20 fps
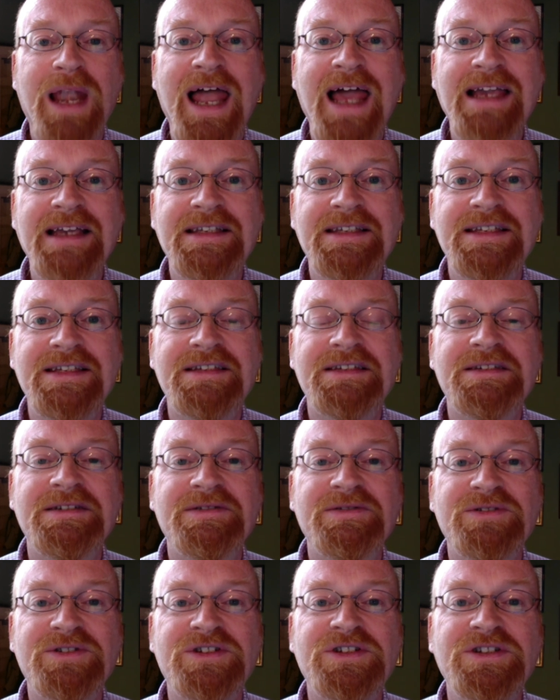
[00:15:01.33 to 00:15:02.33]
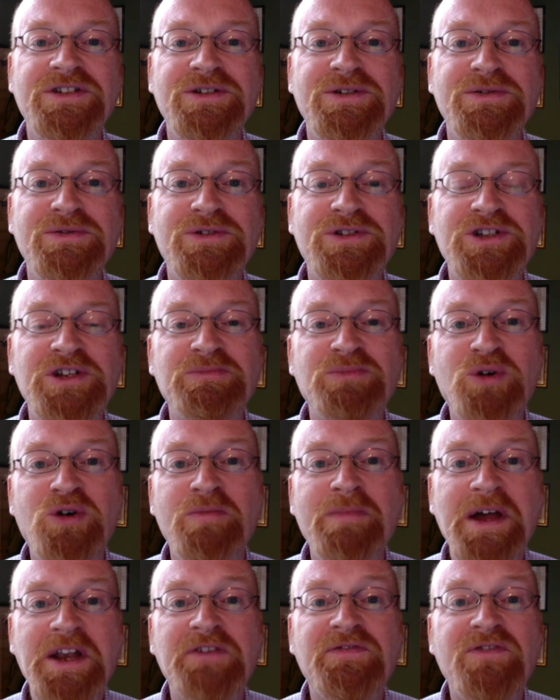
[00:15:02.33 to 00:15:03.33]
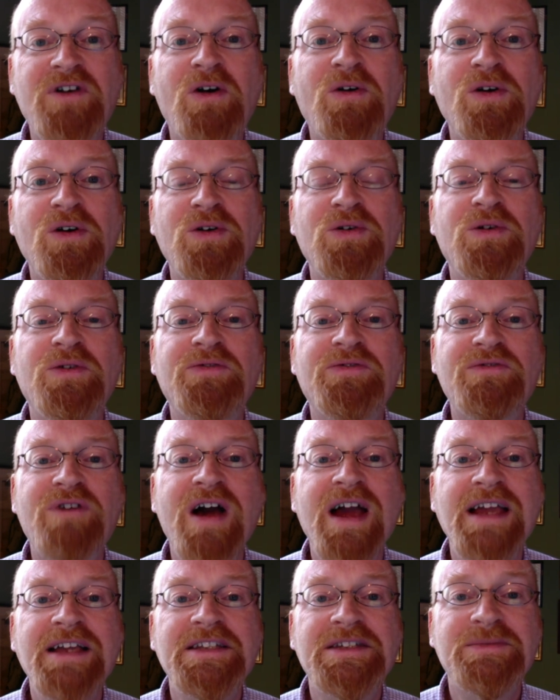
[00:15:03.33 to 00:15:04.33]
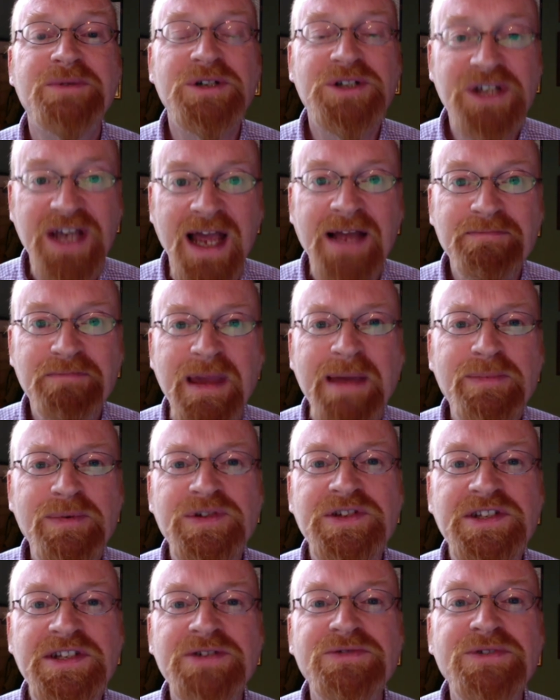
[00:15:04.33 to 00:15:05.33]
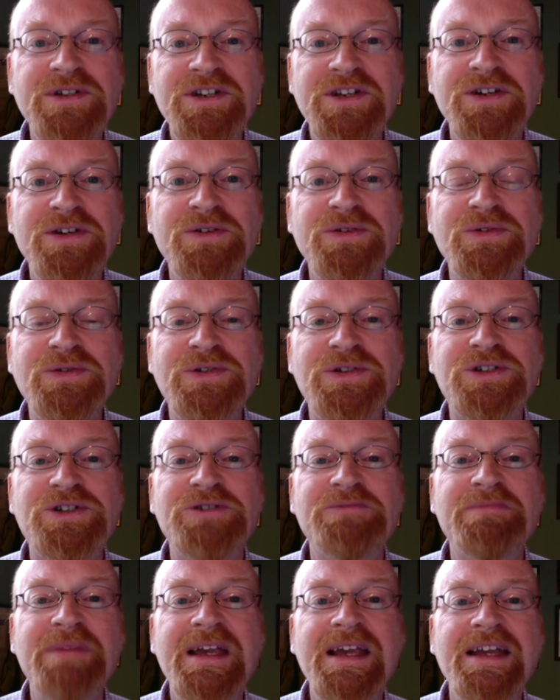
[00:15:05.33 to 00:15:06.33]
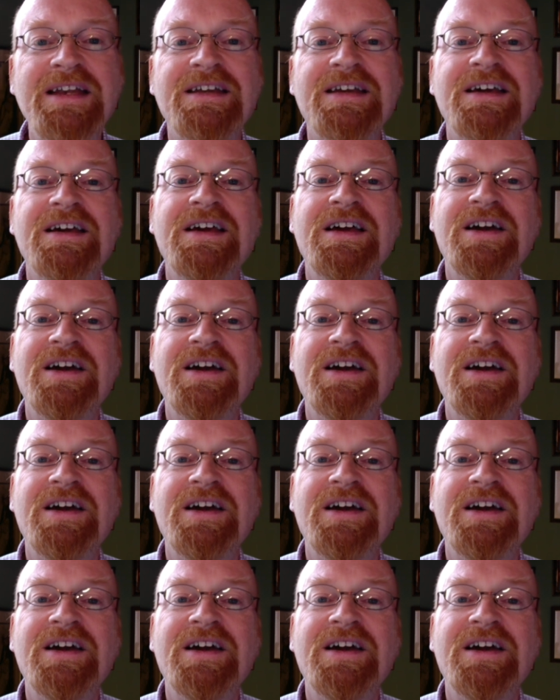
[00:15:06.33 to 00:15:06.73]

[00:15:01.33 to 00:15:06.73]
place, to use the more metaphorical phrase, which again people still use to mean